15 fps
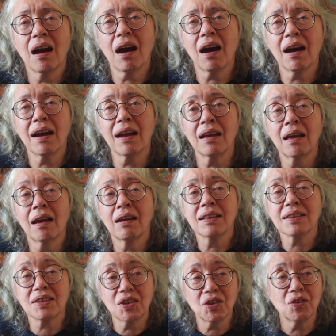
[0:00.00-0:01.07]
I
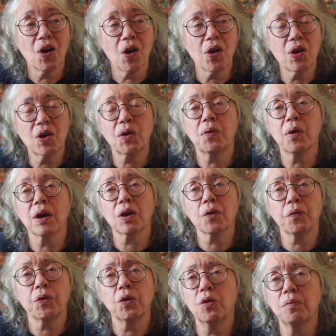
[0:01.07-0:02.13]
still own quite a
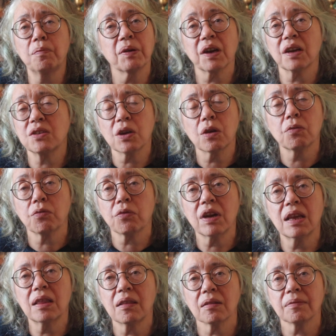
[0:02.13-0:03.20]
few, but I don't
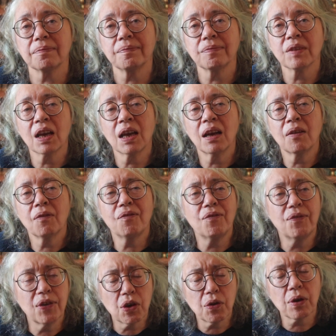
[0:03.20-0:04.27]
read them.
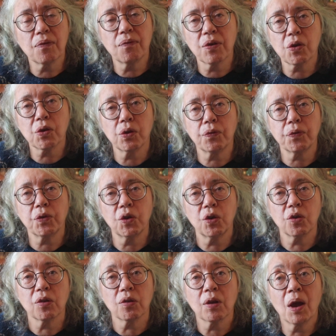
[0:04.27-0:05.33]
Very
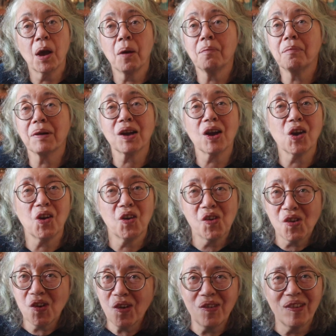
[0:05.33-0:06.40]
few, but I
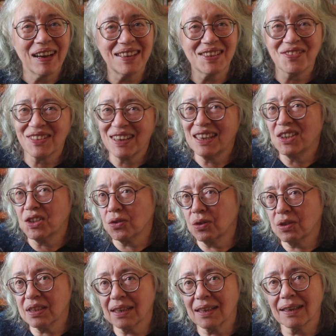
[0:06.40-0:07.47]
always read
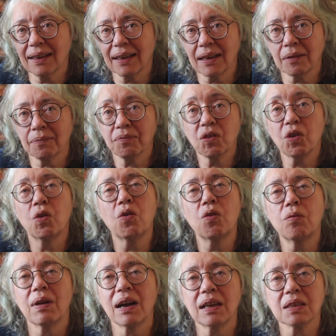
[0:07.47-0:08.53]
Georgette Heyer,
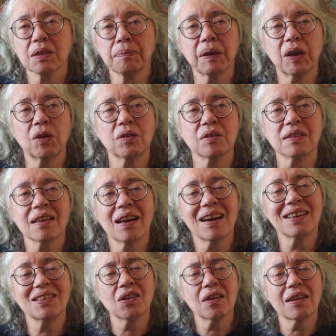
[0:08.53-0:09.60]
always, because
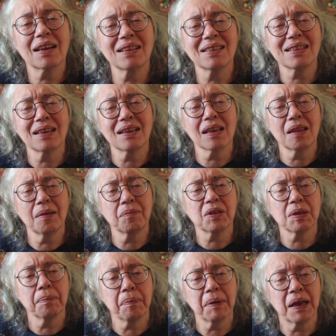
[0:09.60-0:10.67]
I don't consider them
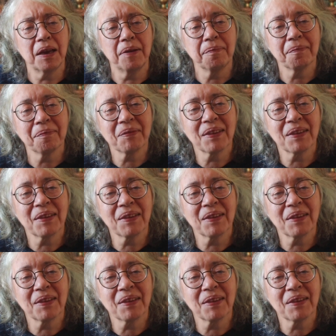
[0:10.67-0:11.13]
to be